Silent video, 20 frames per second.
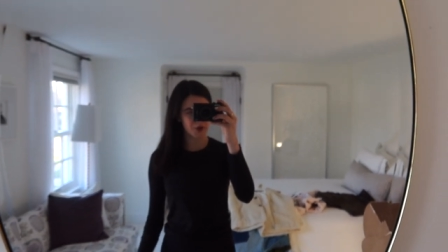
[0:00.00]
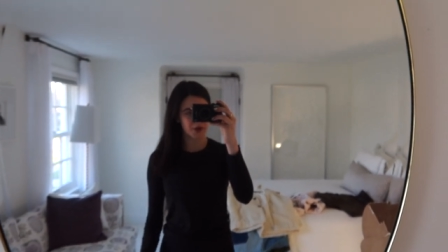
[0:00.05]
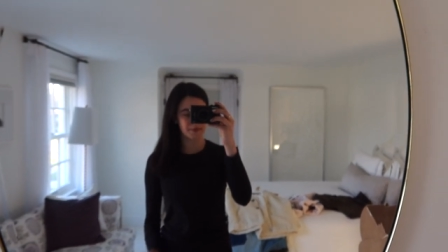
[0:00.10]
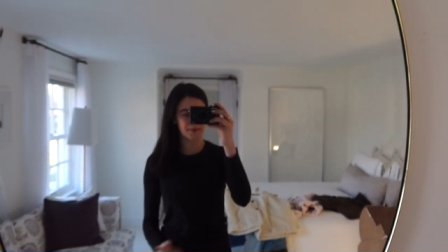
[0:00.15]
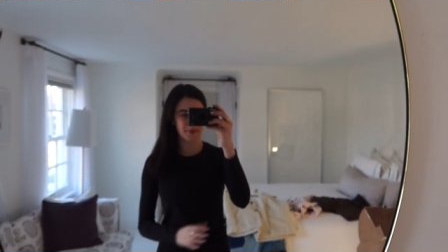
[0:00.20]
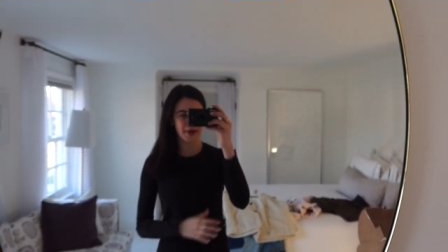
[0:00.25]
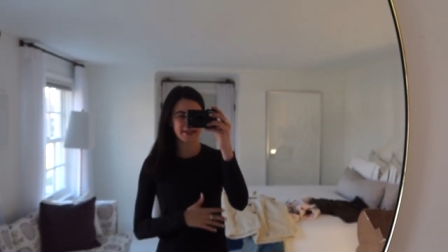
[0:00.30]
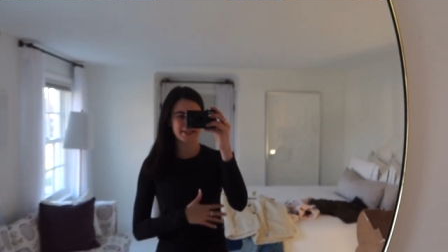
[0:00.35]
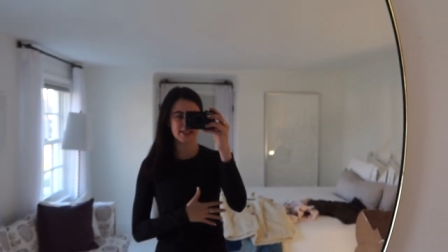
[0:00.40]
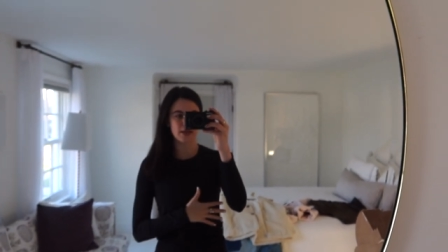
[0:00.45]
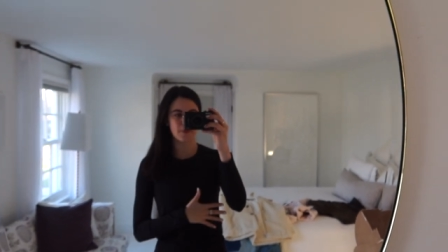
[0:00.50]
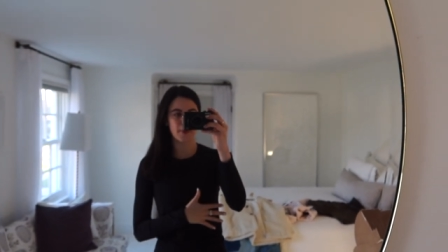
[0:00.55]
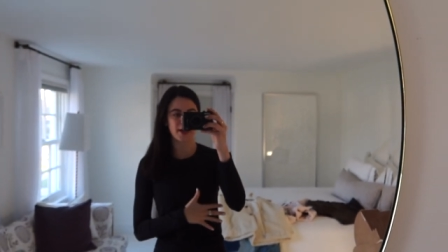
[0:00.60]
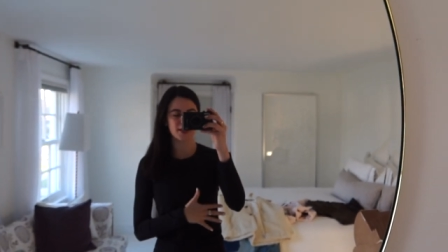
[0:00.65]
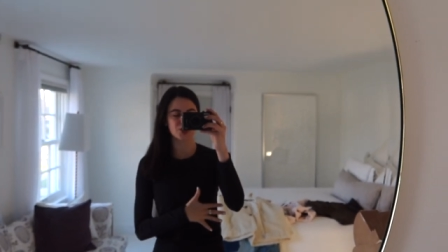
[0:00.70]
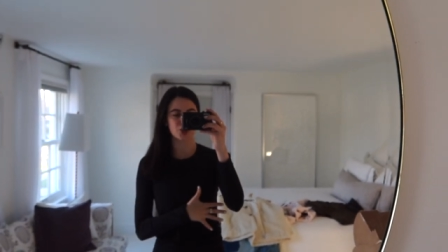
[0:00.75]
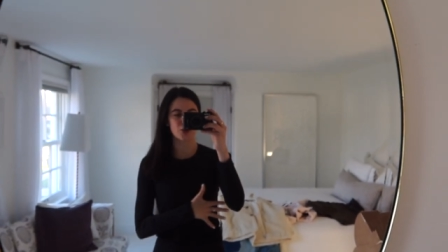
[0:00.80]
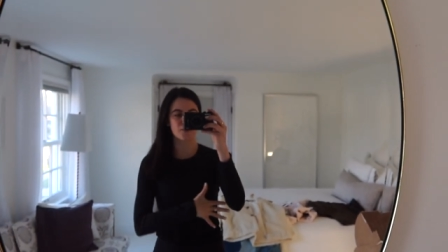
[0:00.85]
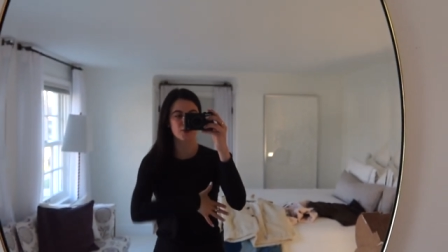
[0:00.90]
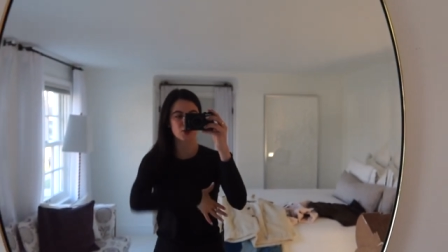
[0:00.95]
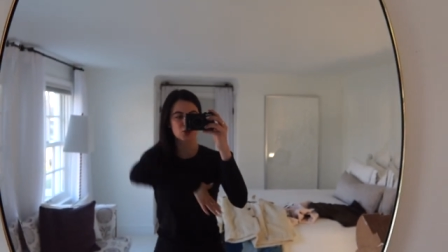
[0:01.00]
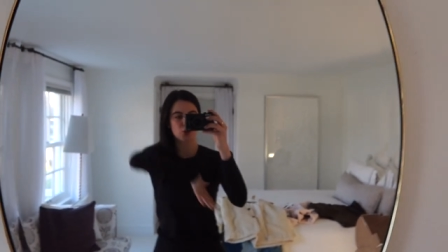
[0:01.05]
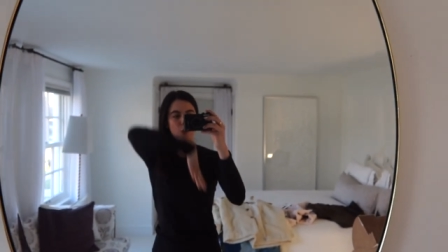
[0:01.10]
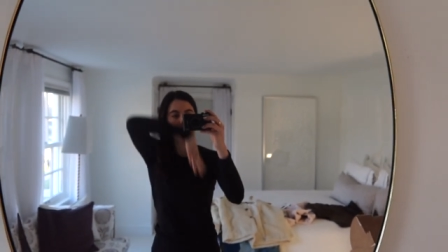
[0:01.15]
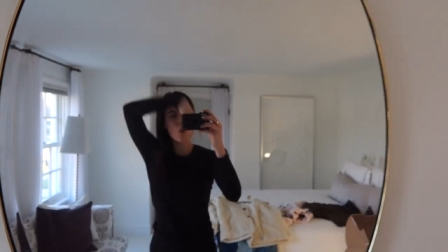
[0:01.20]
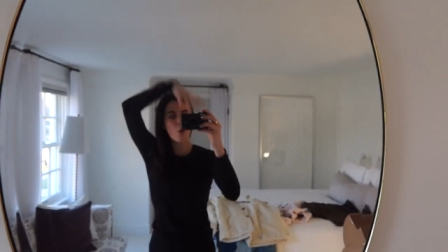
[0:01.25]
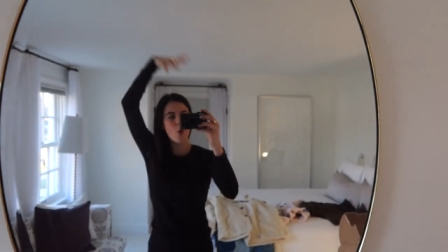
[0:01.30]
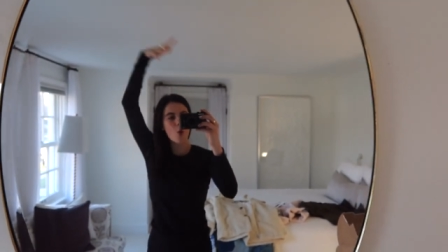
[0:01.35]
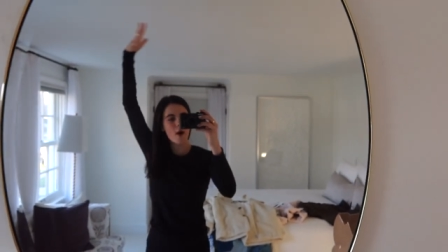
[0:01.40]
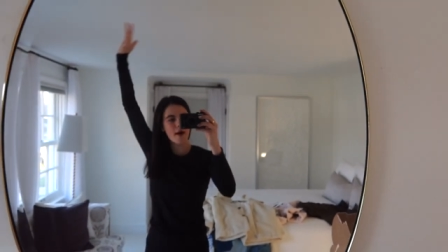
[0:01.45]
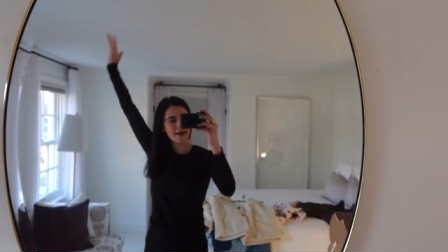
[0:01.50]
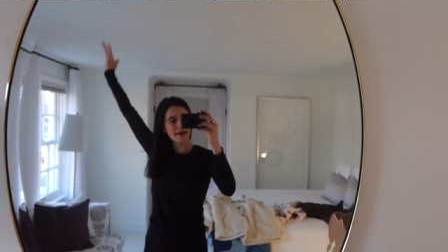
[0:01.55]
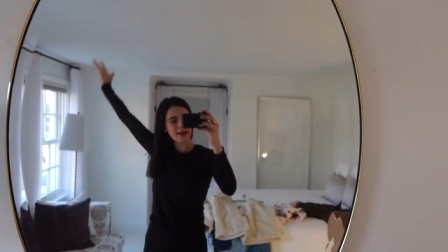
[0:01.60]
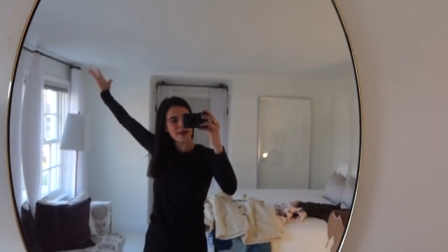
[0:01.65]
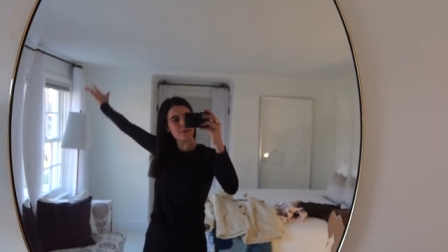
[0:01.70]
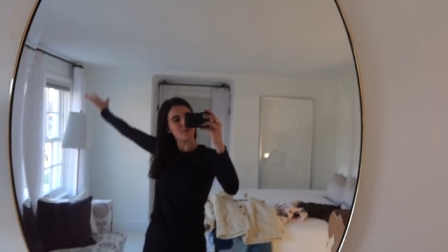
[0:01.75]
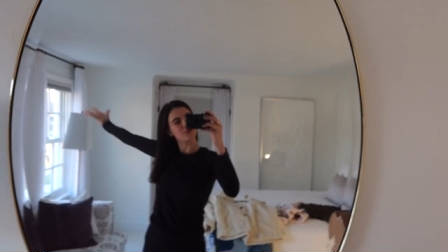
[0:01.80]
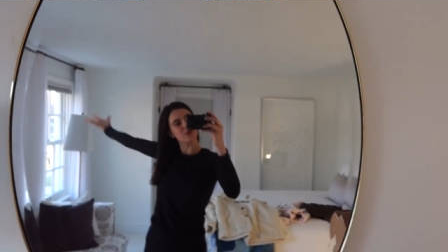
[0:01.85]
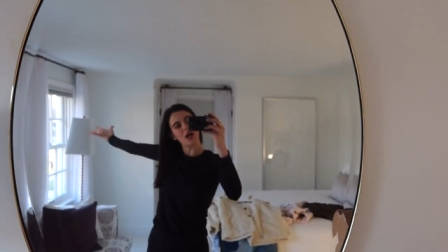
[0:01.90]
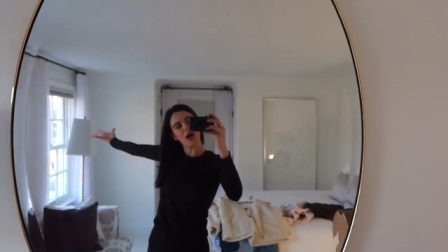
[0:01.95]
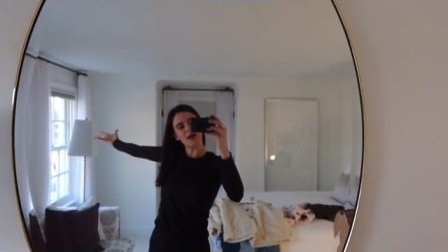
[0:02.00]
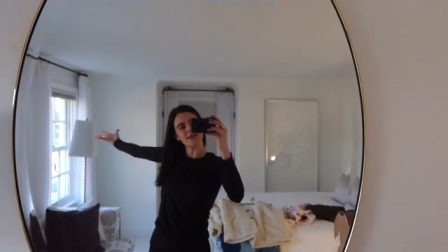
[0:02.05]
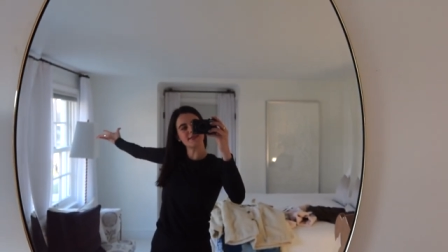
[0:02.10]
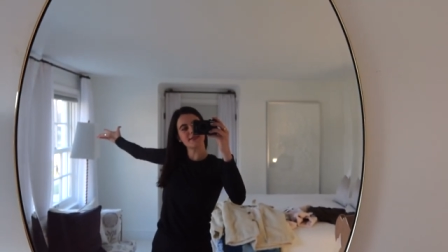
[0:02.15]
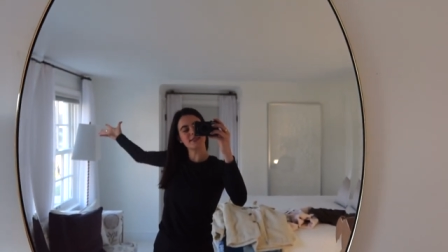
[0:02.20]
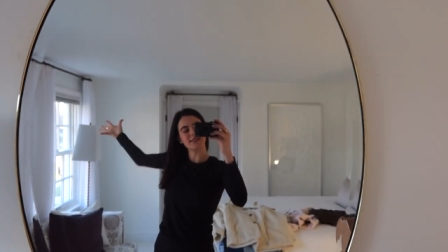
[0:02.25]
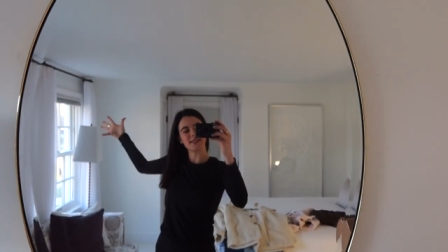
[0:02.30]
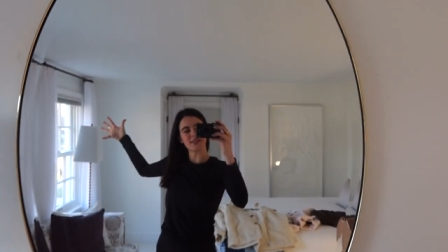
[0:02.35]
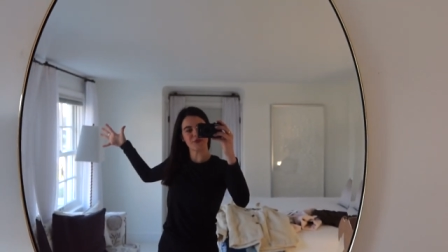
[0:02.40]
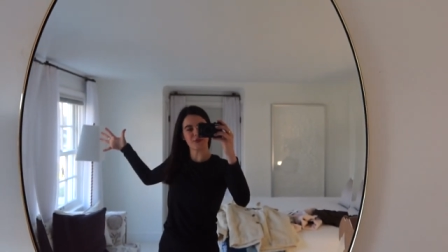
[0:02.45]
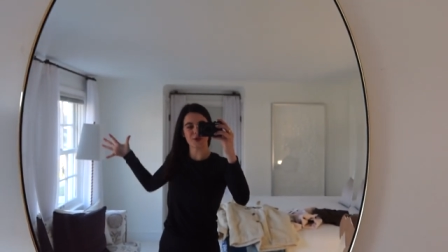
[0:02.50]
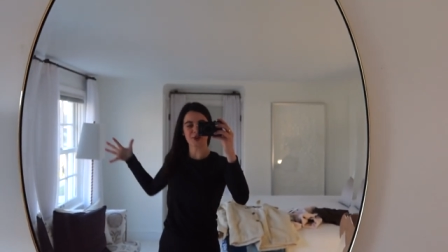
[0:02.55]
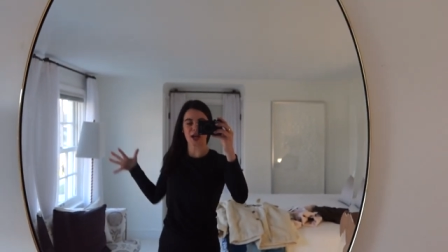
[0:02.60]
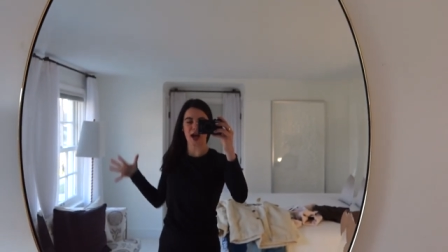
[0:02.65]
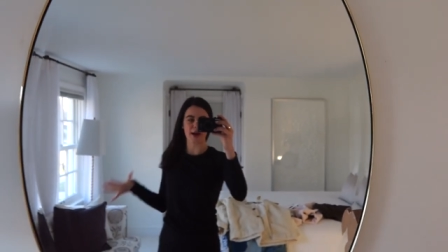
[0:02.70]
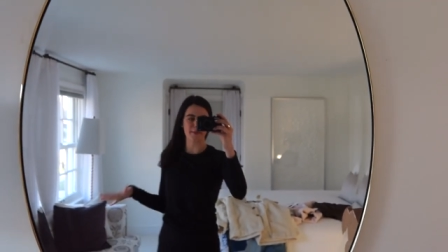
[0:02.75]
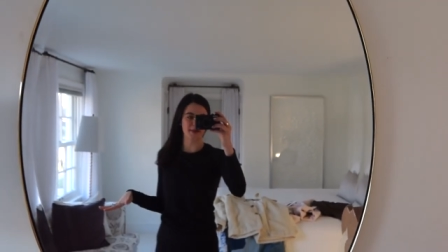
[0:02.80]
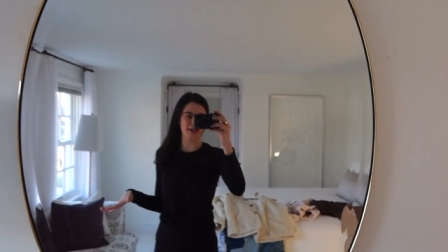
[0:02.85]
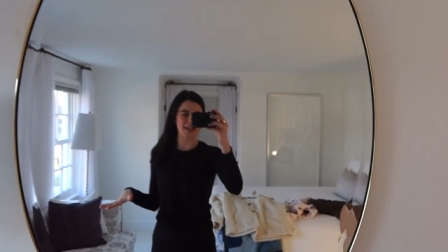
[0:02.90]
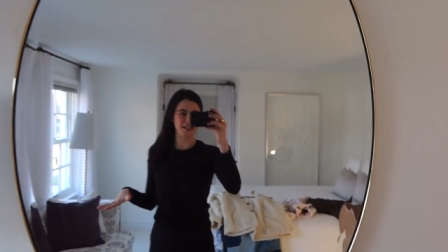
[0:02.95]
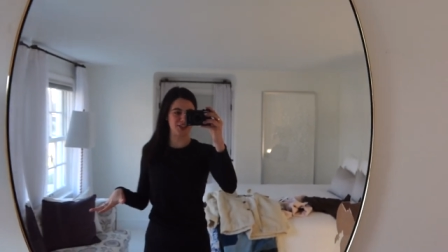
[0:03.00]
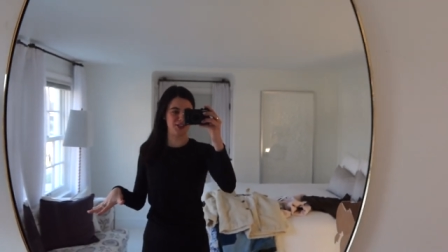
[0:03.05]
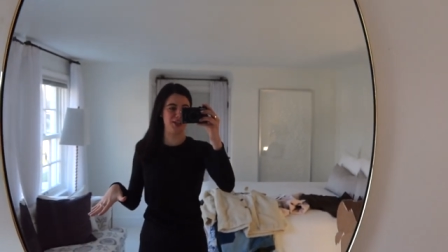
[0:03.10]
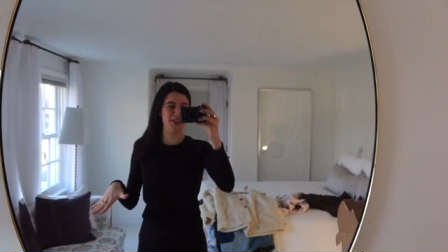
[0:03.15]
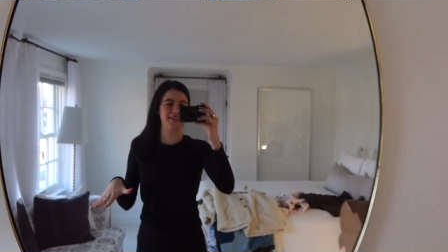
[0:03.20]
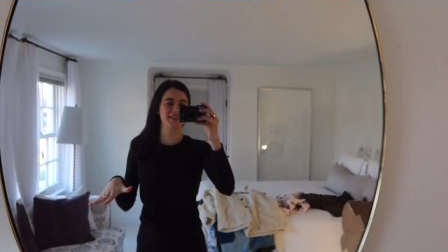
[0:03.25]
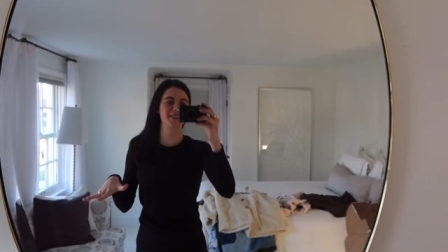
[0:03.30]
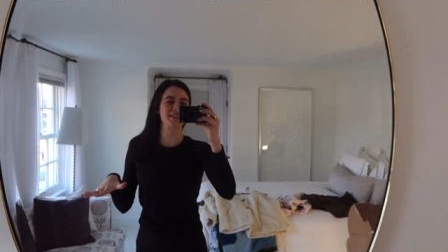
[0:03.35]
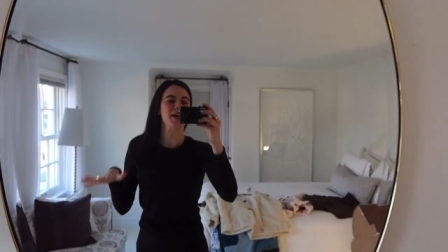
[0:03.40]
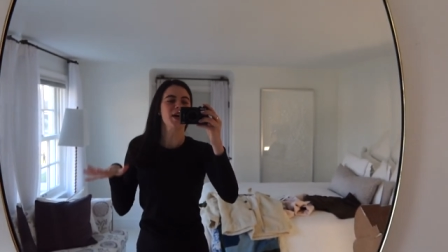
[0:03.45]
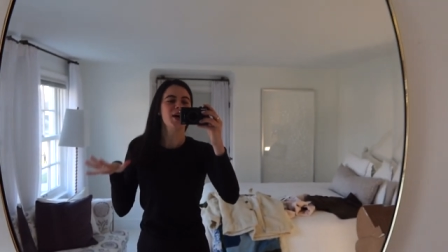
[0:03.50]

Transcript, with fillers: can mix and match over 20 plus different combinations,